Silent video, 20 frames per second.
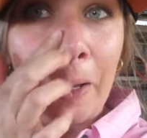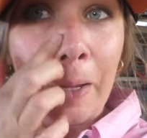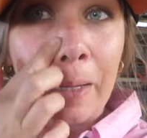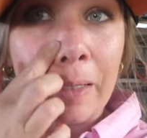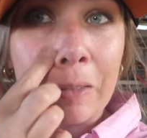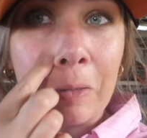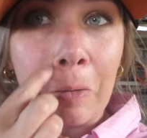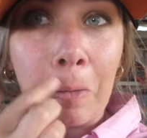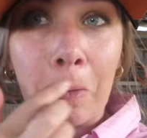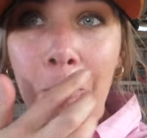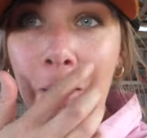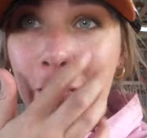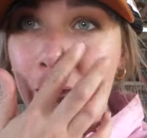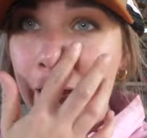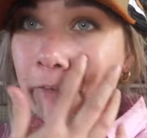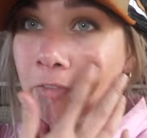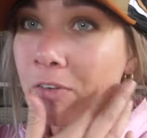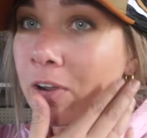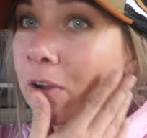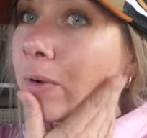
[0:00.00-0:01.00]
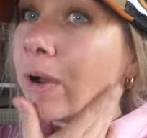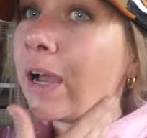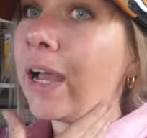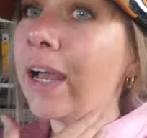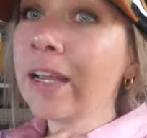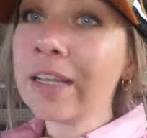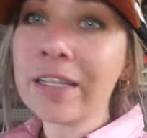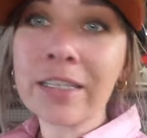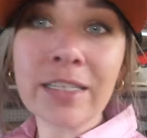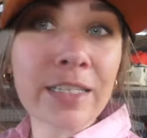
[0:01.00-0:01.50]
it's all
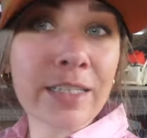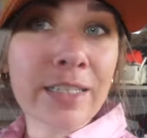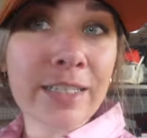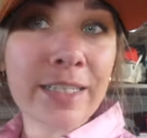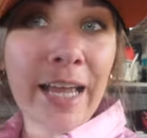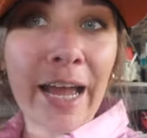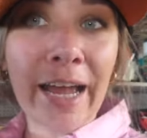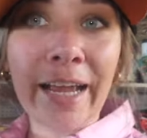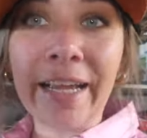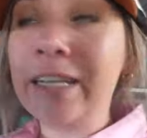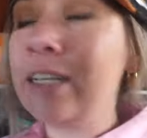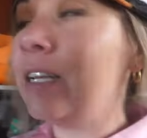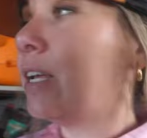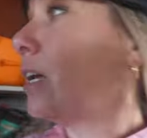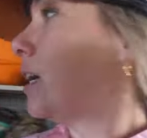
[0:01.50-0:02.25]
everywhere. It's insane.